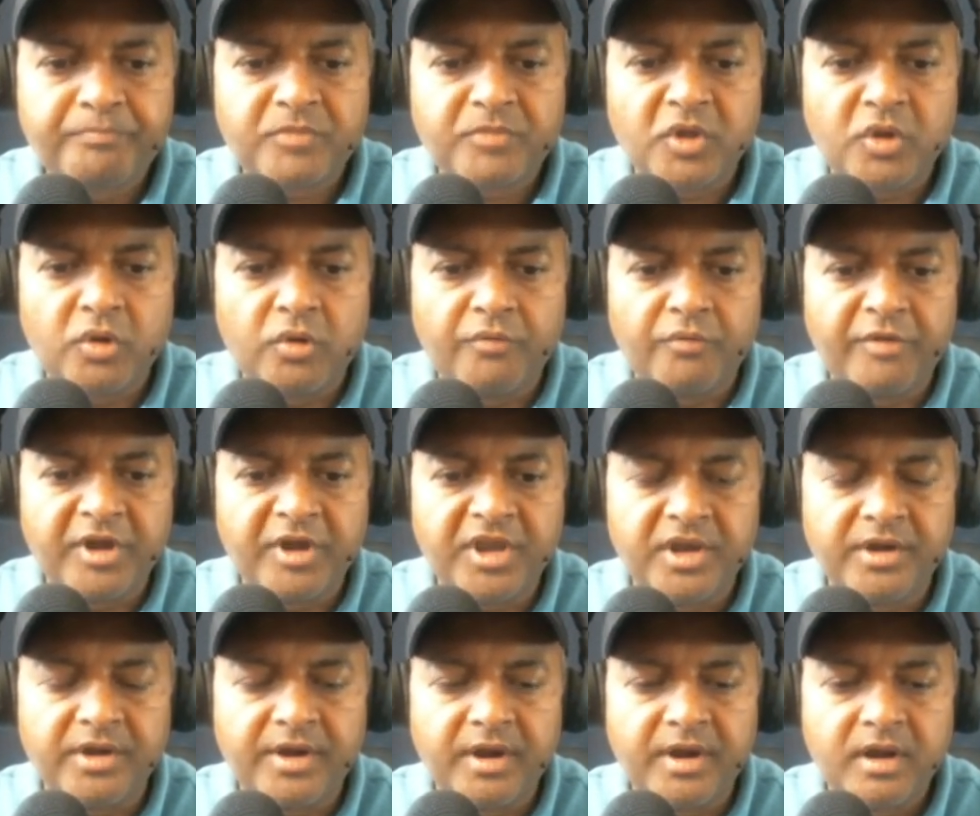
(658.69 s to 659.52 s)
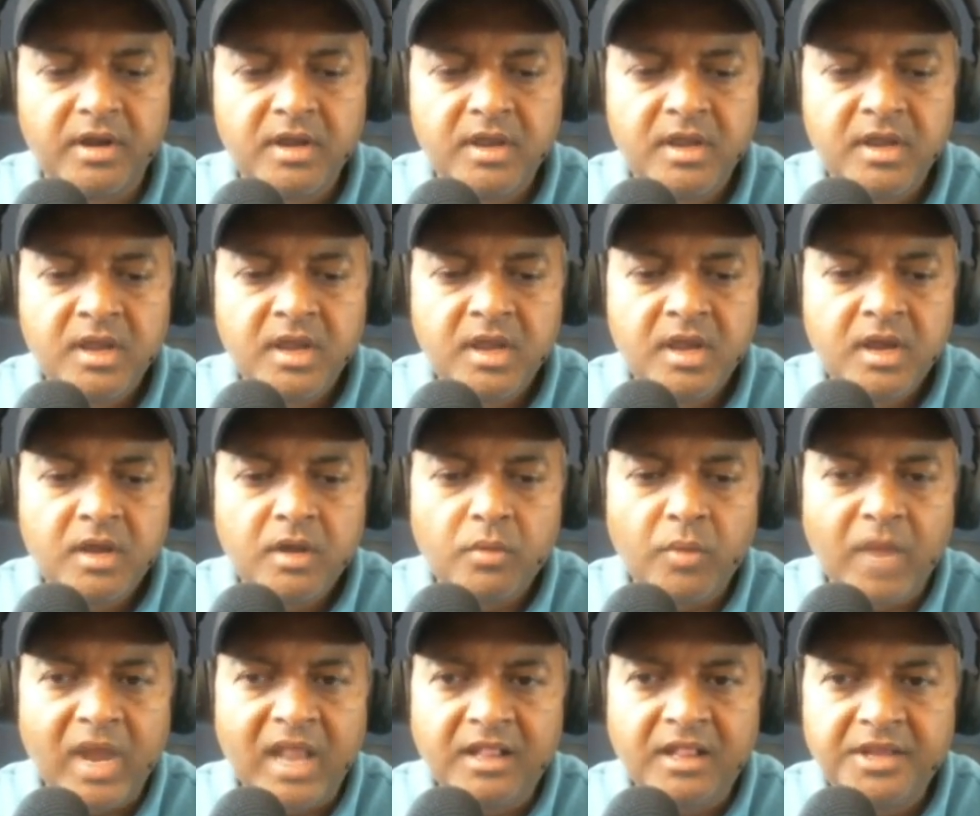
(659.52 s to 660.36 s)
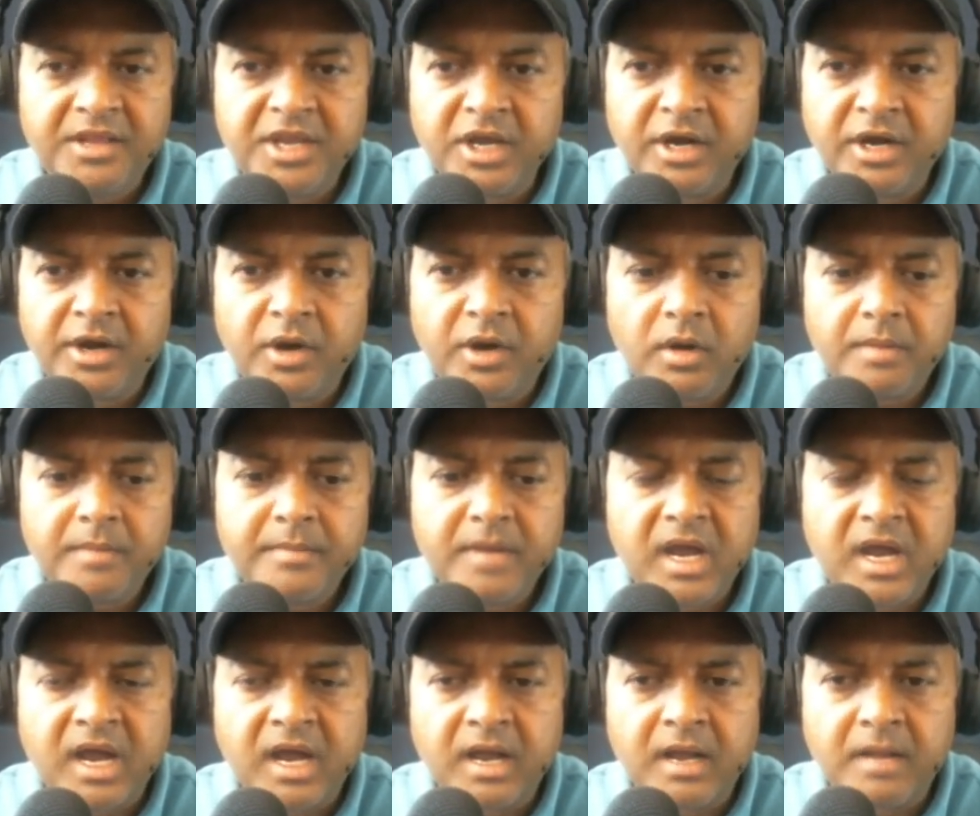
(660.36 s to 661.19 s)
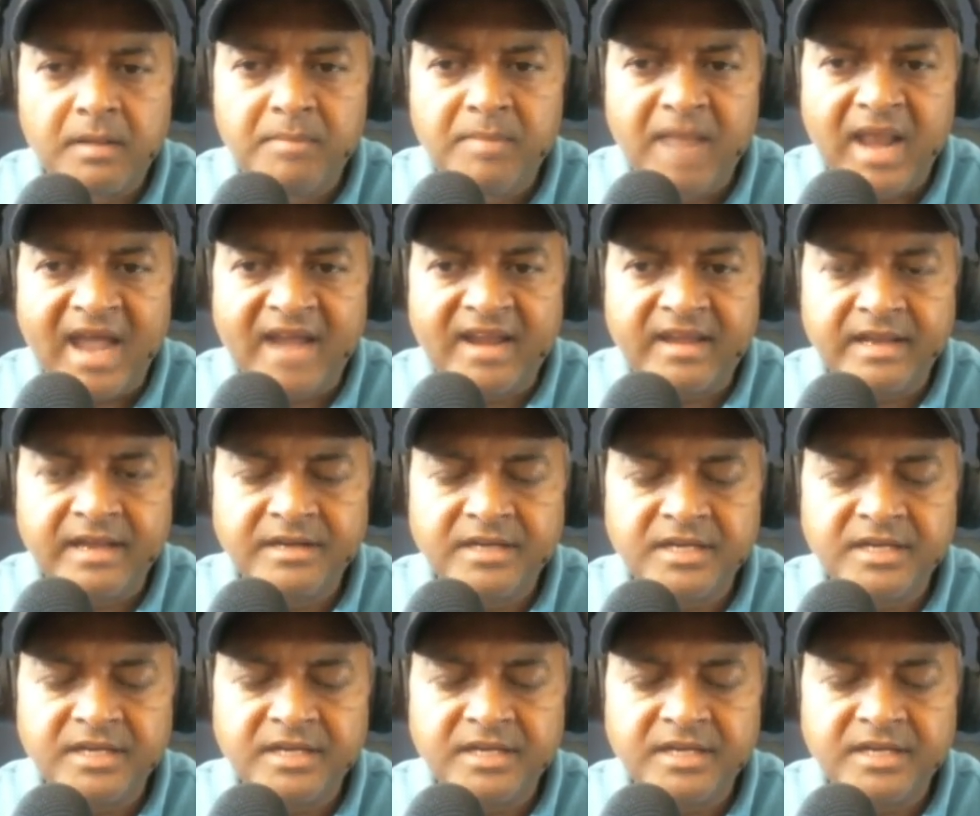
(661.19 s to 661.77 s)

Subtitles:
over here? Well, here black can